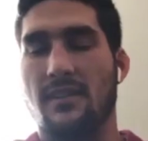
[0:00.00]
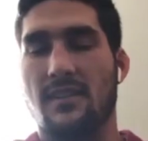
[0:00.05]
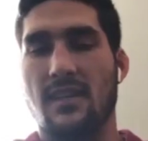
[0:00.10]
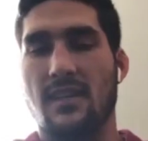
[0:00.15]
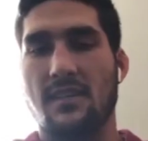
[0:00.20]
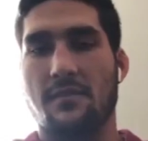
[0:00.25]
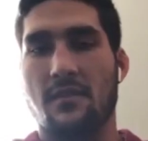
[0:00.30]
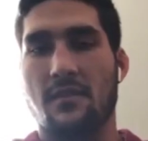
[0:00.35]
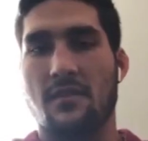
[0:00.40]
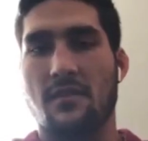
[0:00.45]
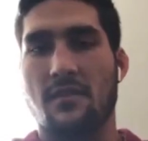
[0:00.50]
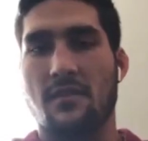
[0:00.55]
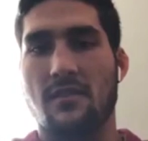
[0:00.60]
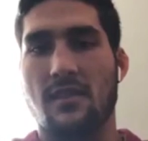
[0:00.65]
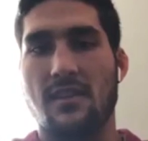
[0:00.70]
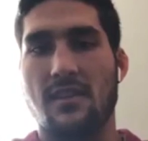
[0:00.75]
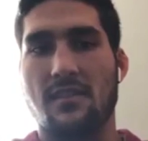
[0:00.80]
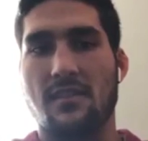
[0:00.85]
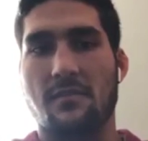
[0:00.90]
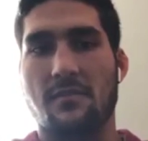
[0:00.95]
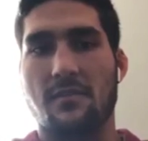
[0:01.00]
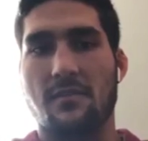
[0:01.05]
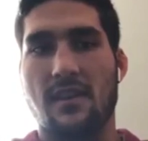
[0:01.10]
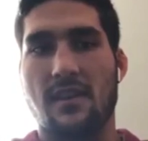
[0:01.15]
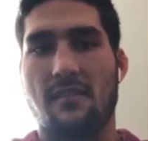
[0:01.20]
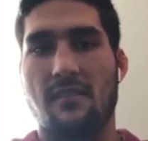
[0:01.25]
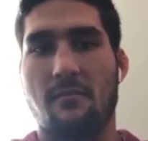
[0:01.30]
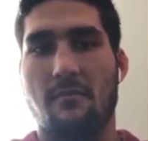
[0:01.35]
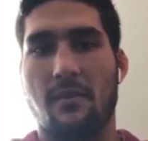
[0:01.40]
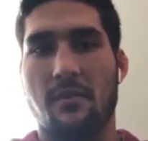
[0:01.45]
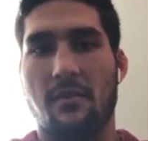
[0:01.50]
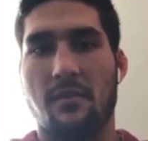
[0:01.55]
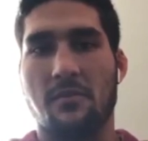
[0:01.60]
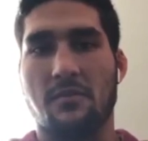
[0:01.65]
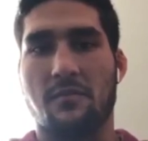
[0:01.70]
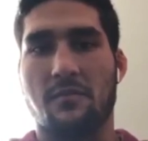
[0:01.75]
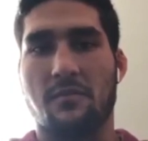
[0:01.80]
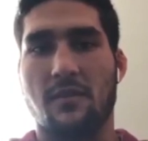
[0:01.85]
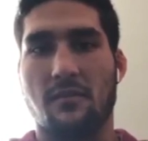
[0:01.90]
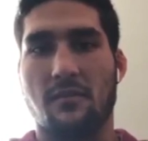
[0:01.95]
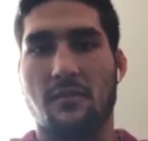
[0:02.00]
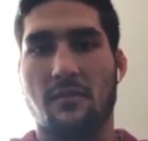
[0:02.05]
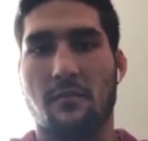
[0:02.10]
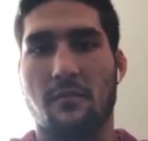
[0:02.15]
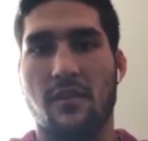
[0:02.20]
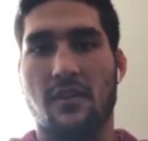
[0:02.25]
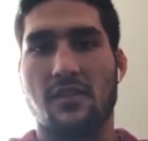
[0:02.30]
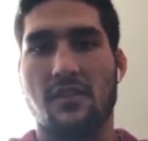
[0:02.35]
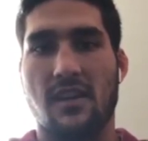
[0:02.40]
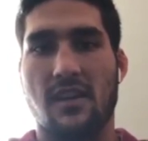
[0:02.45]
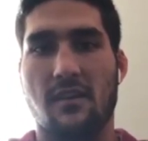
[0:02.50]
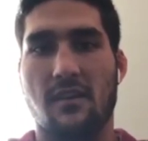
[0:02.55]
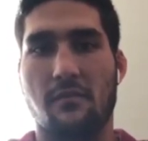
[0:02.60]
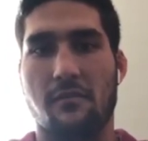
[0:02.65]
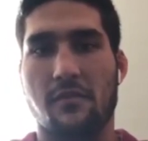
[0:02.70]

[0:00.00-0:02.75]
for having me. It was fun chatting for sure.